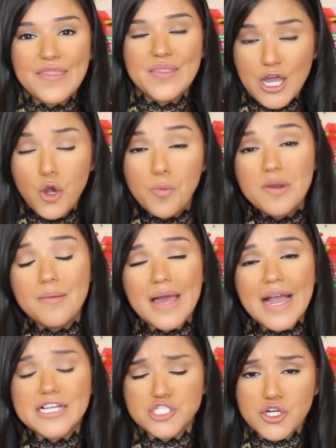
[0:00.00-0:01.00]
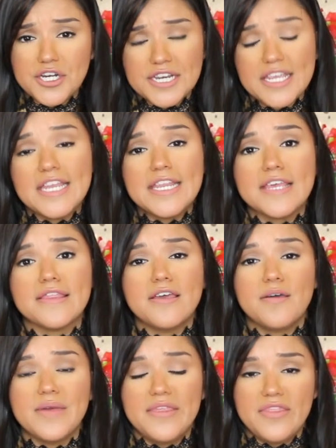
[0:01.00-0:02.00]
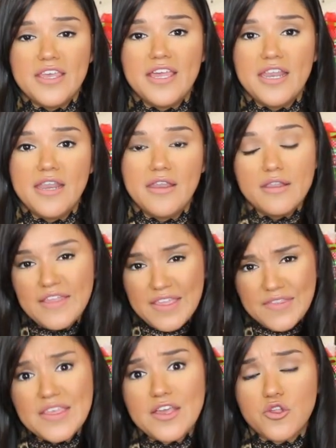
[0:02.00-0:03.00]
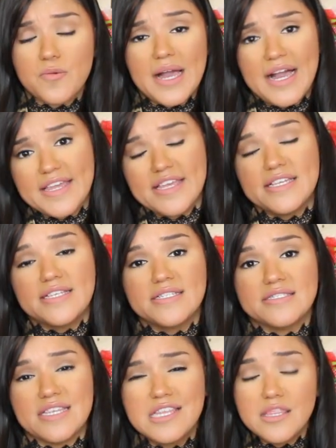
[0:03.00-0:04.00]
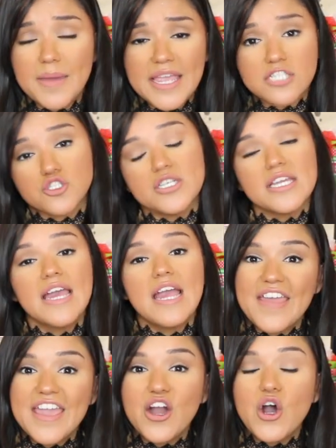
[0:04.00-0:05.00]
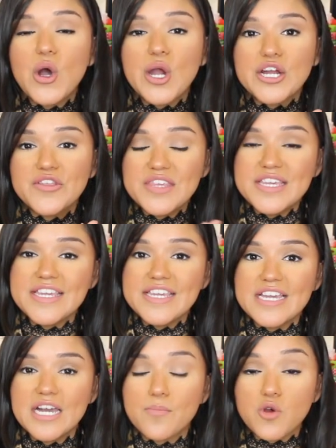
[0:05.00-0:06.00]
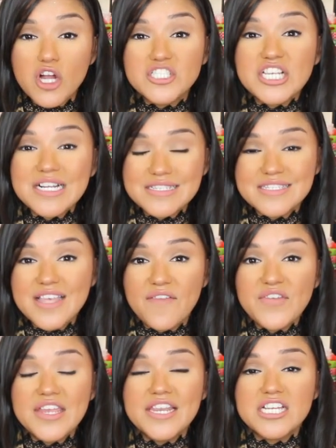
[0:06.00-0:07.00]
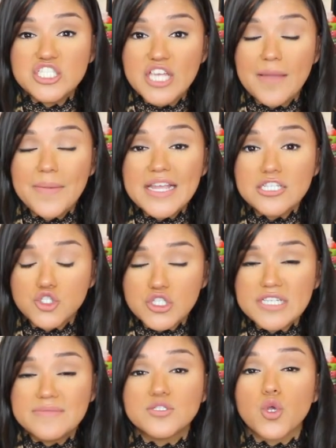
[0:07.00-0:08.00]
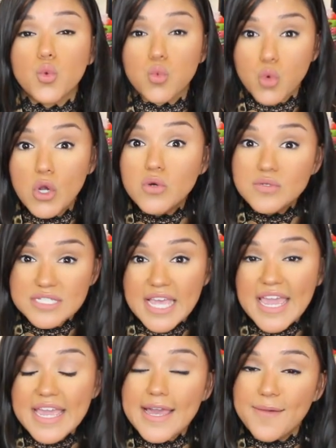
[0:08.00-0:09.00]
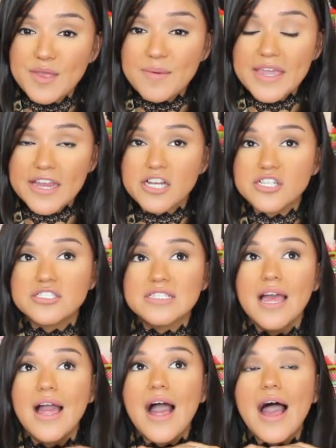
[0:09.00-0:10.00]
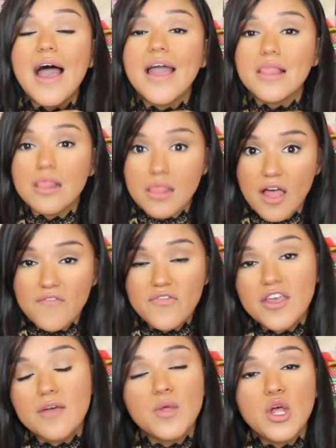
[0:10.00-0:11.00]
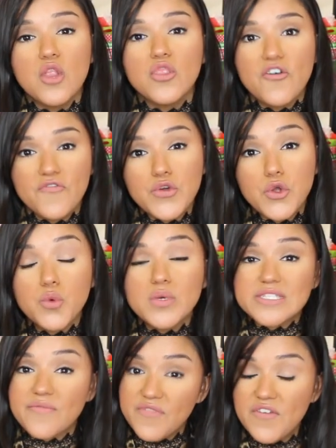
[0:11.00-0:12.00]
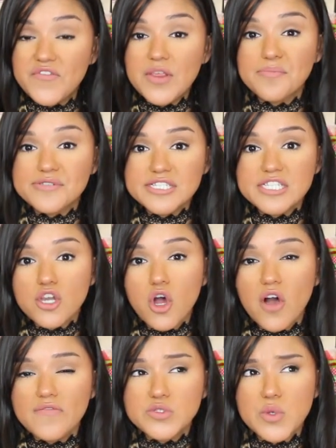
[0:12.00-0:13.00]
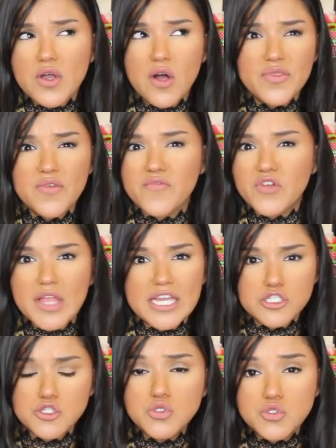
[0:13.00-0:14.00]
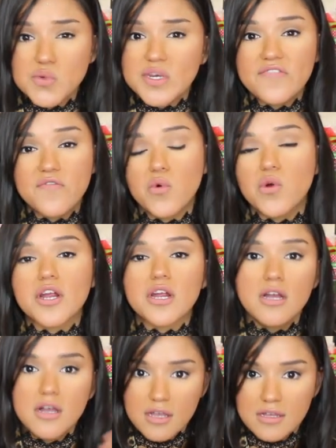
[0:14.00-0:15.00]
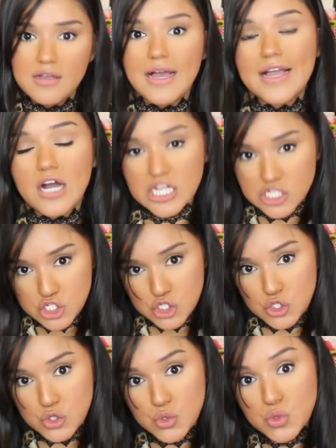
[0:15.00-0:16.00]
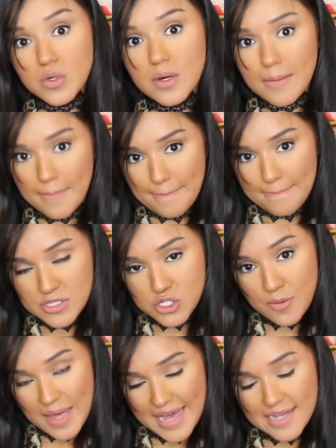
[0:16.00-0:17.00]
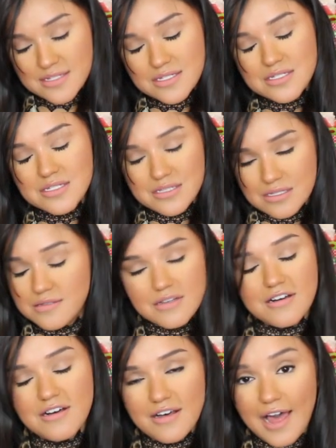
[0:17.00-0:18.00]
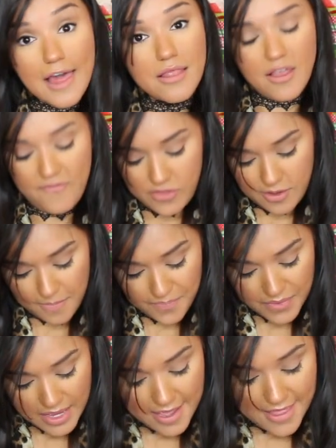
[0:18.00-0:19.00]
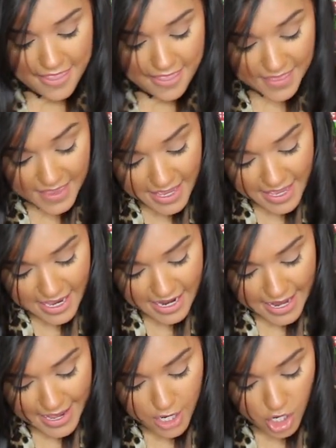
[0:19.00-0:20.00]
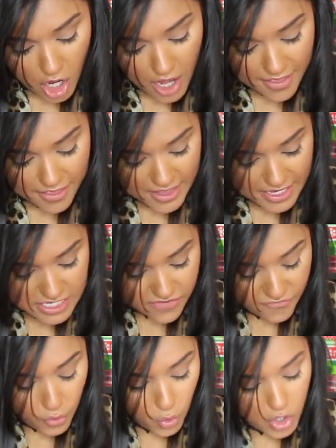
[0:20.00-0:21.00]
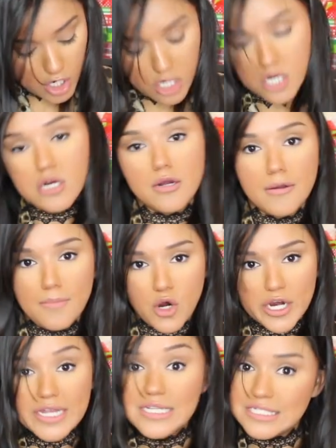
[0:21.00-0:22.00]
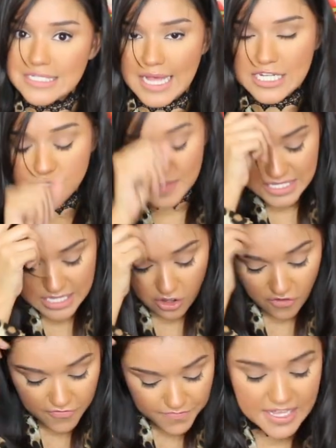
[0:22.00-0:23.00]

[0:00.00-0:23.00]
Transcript: I, I opened a bag and started eating them, and then I think the other bag is in the pantry. They are the Project 7 Champagne Dreams Rosé Gummy Bears. I love them. The food was 50% off, so I got them for like 224. I got two, two bags. I love them. Then I got this for Mark slash myself.